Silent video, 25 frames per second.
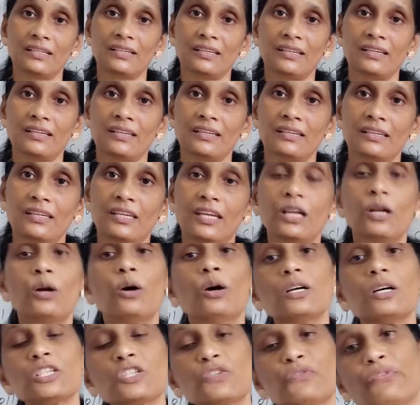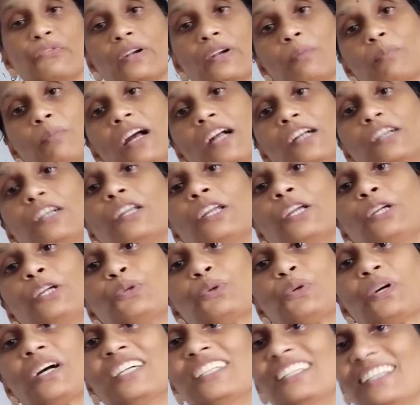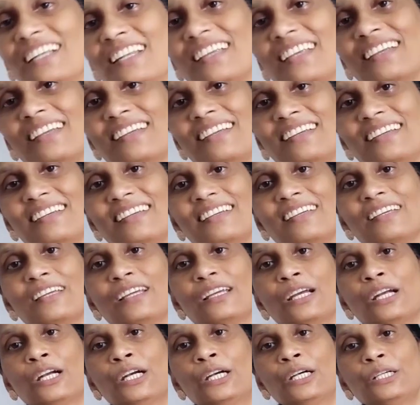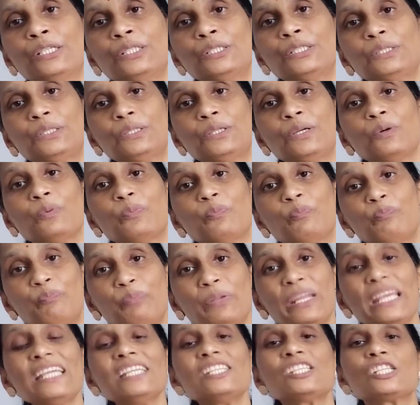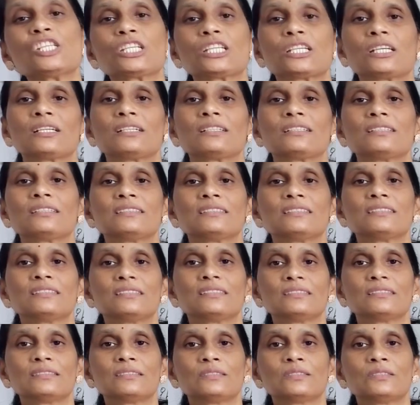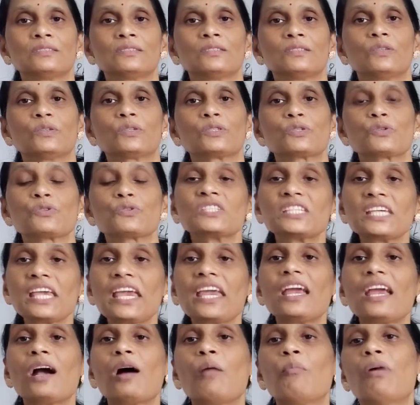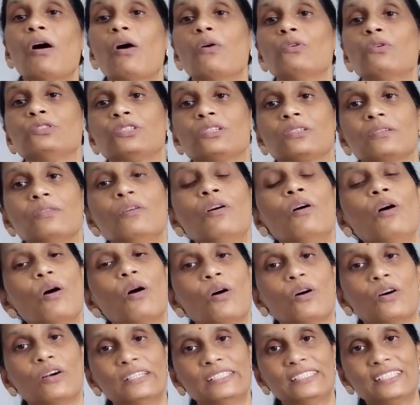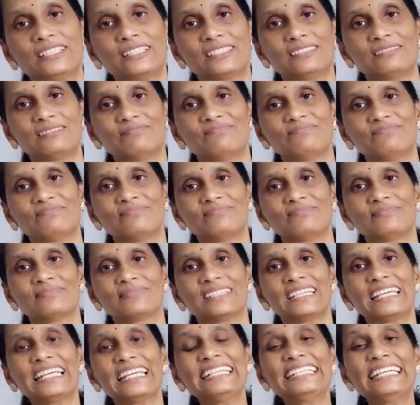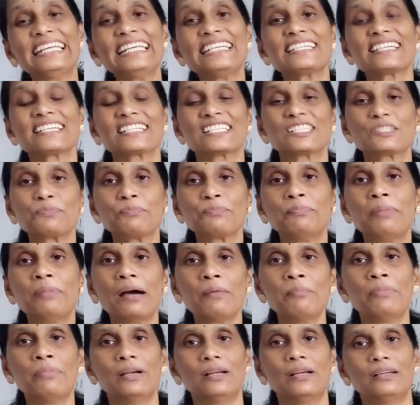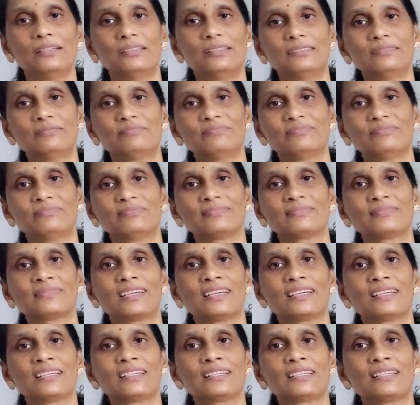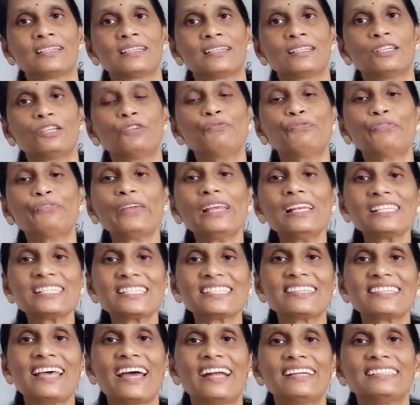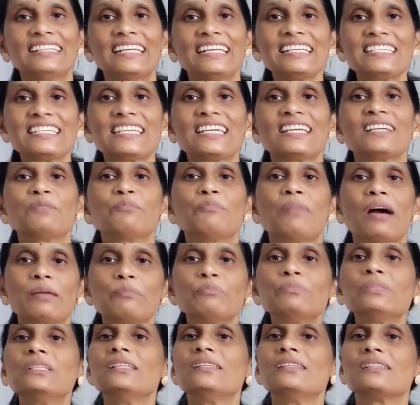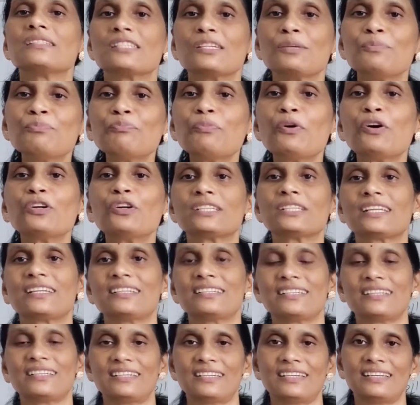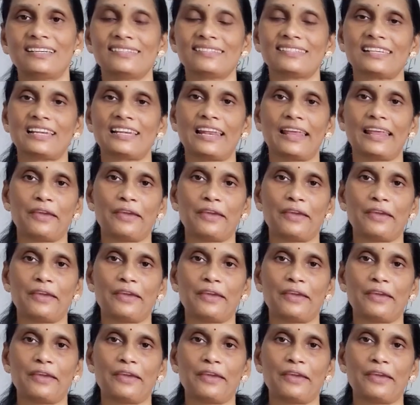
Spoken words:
He goes from country to country to preach, to say about God. He teaches Bible. He feels that teaching Bible is important in his life.